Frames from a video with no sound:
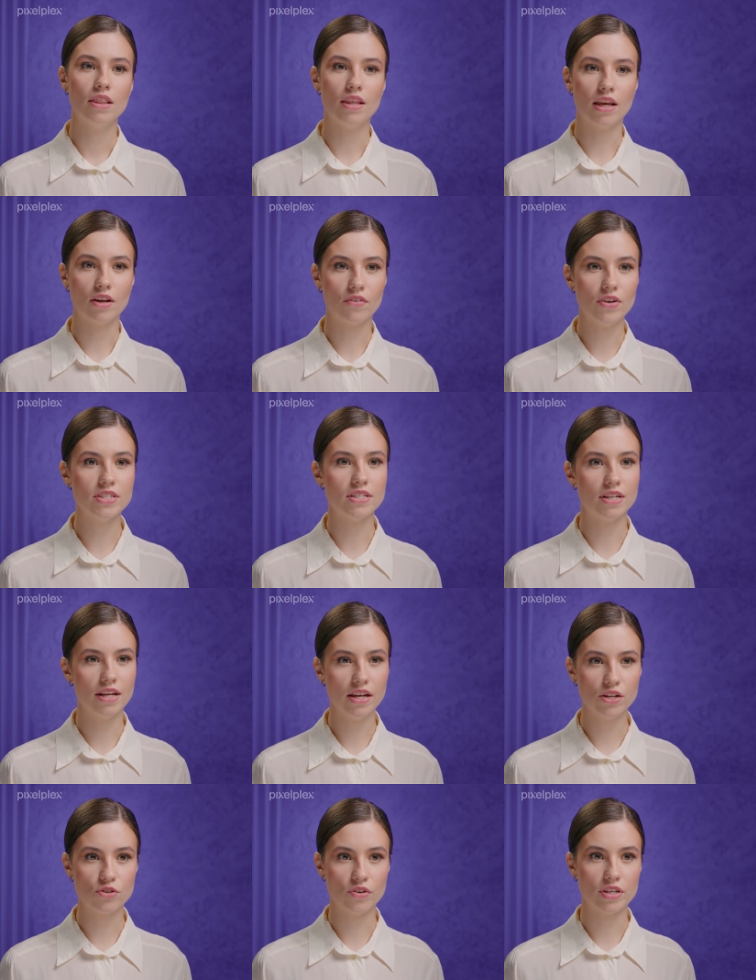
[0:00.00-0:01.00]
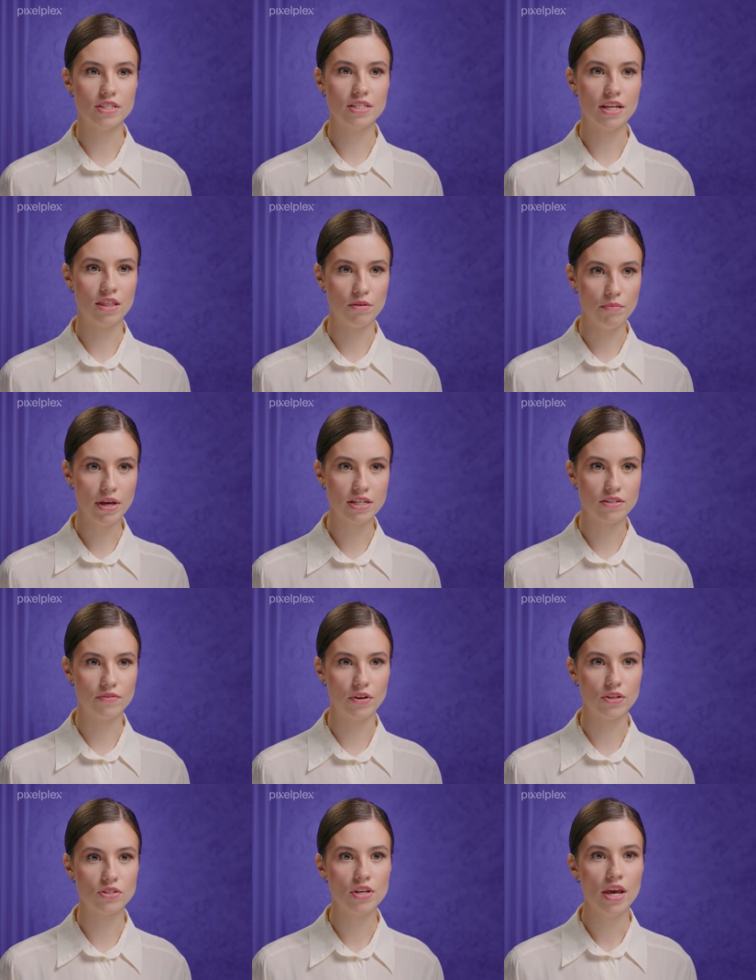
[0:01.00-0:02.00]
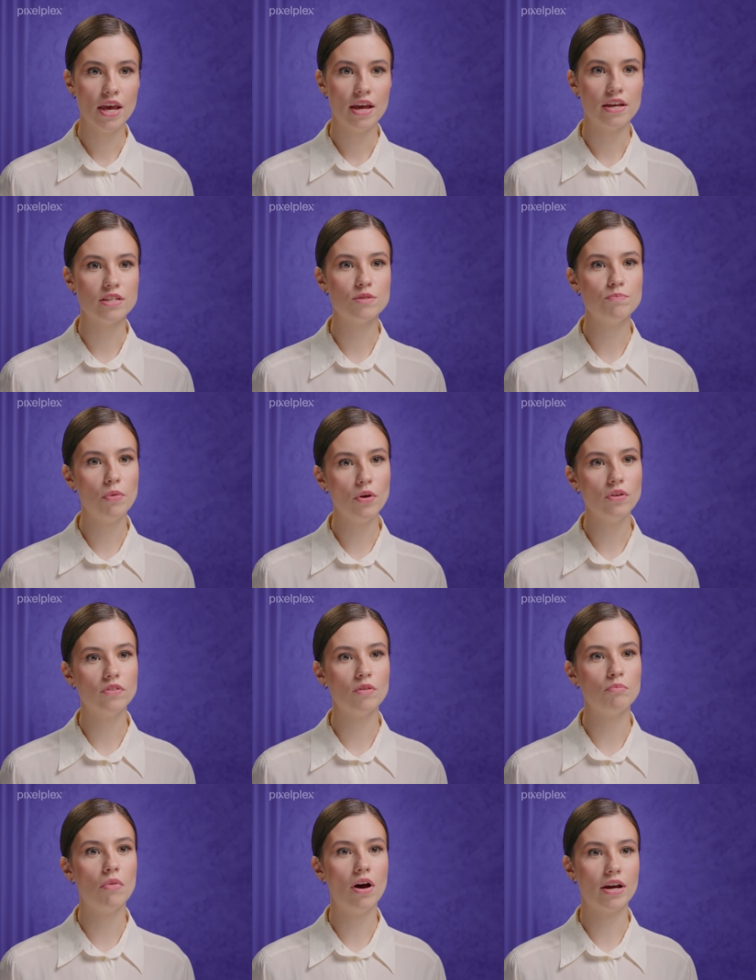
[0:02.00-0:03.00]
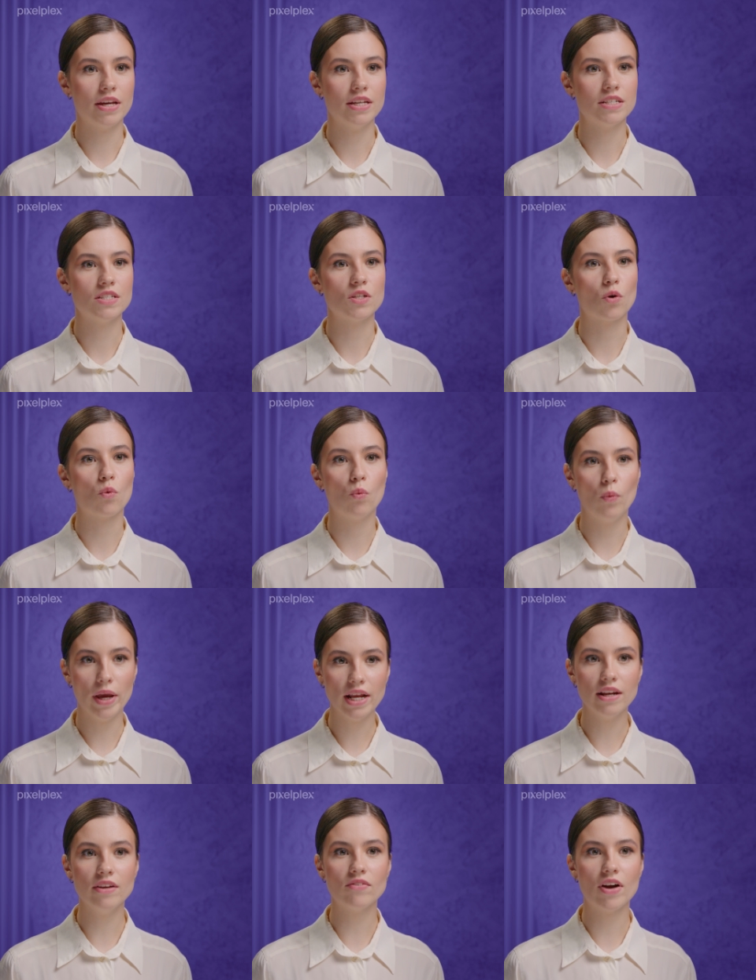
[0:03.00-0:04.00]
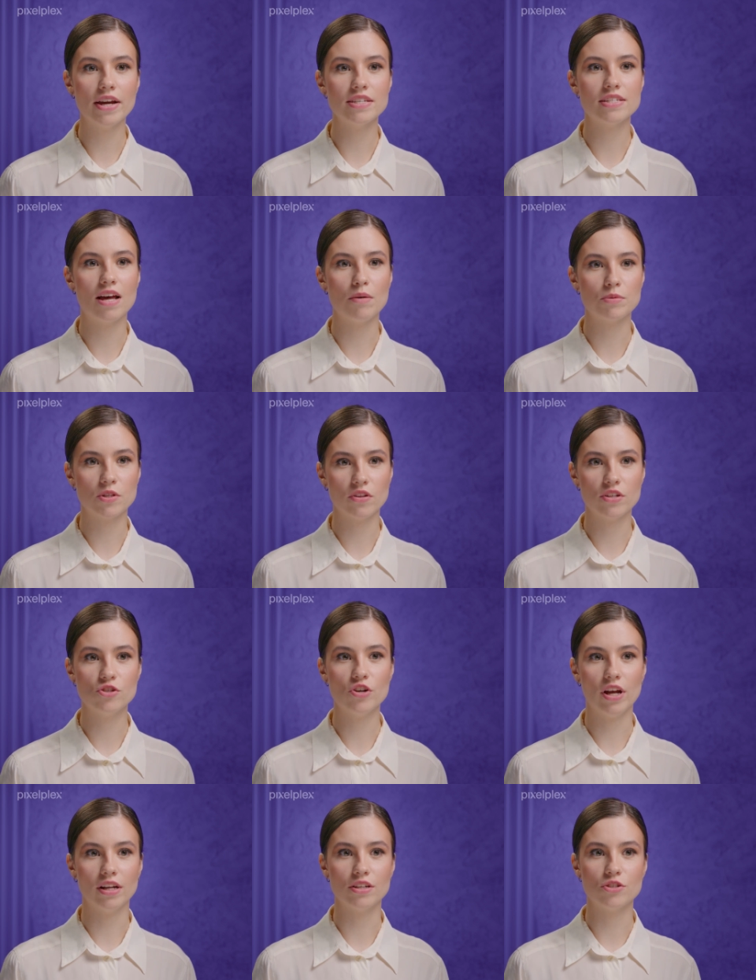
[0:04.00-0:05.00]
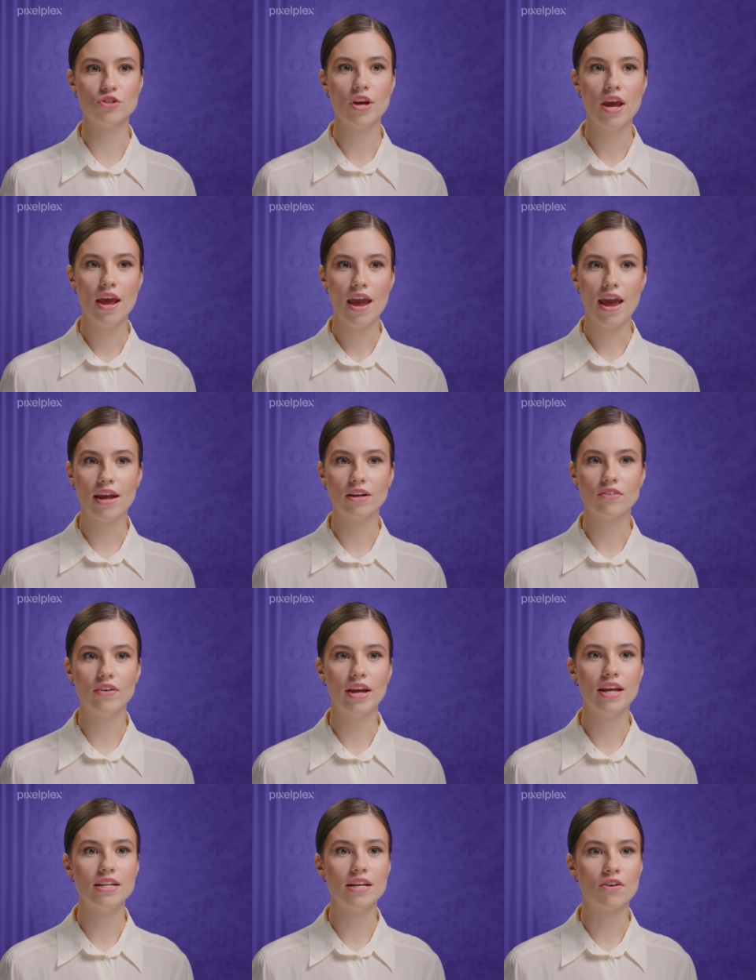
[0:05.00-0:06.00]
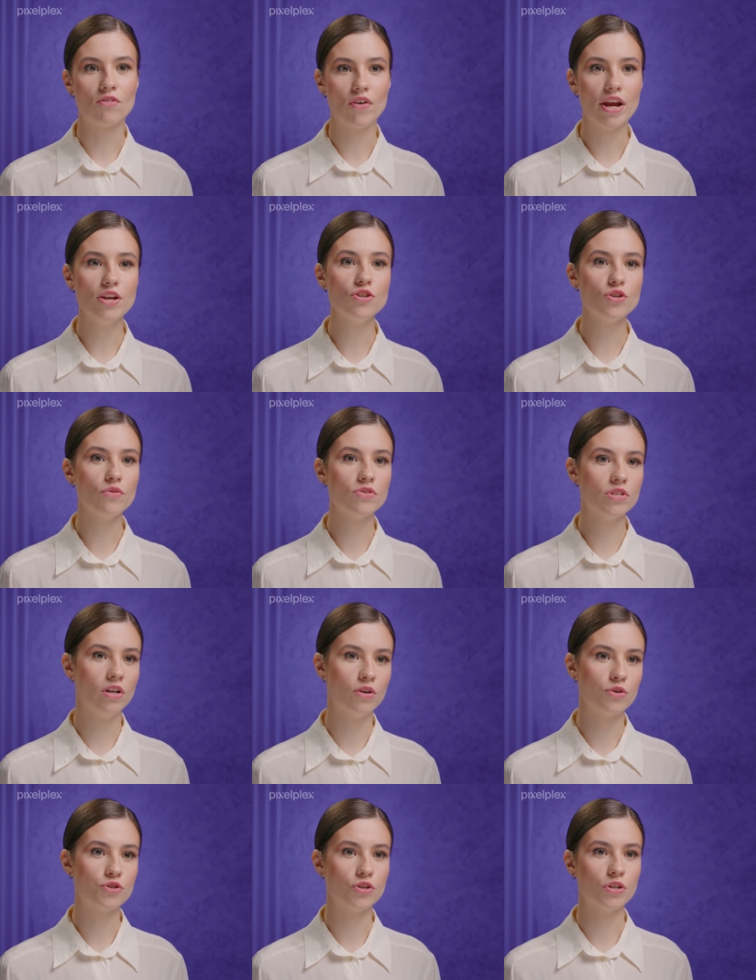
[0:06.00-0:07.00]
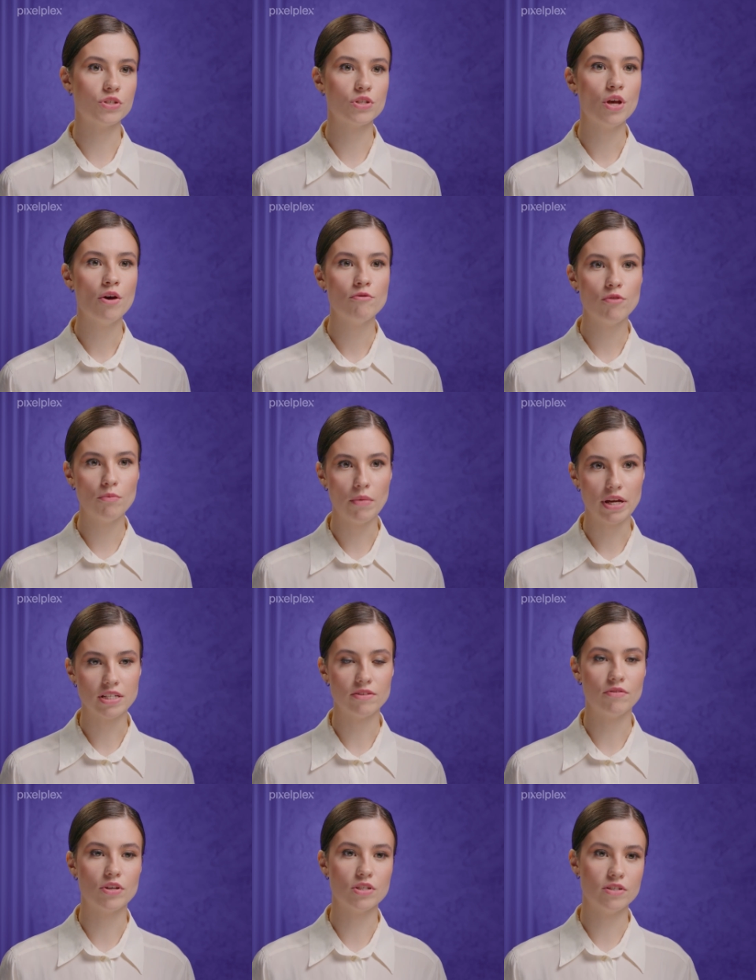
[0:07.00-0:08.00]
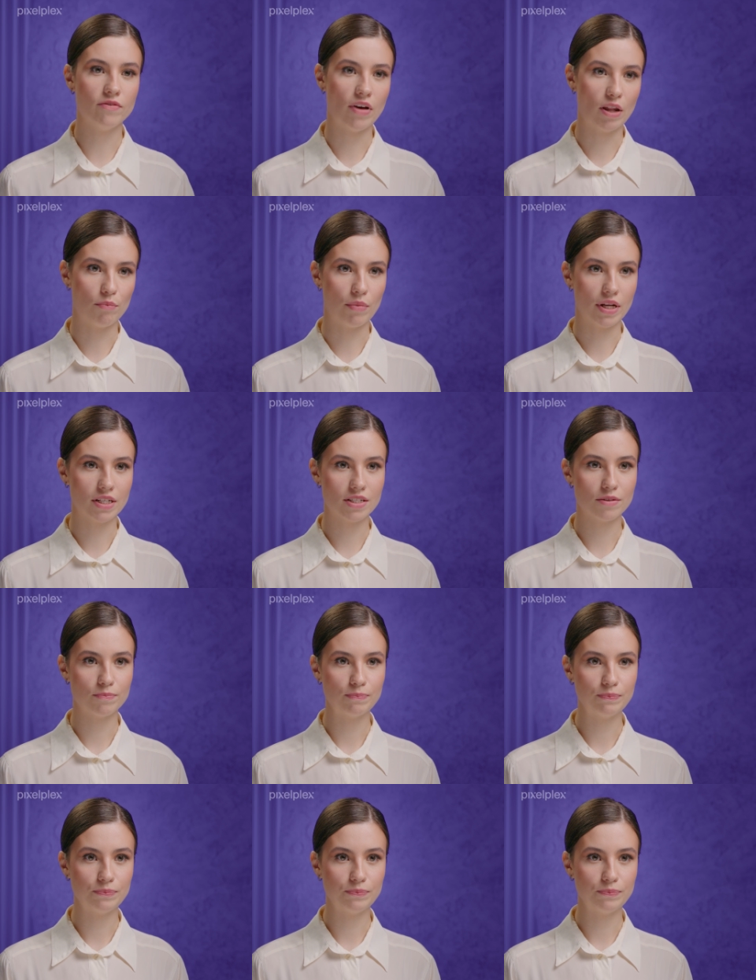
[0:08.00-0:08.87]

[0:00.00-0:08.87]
The increasing interest in the metaverse has spurred the market to quickly rise up to the challenge and create a range of solutions for metaverse development.